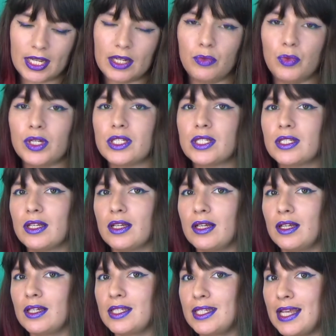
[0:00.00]
It was
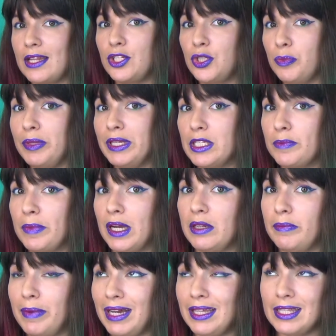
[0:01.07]
said to be
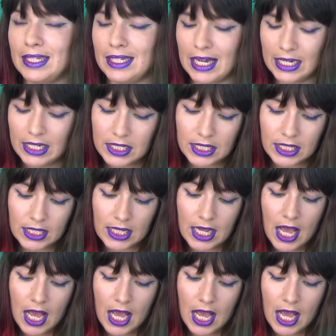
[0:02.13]
inspired by the 90s.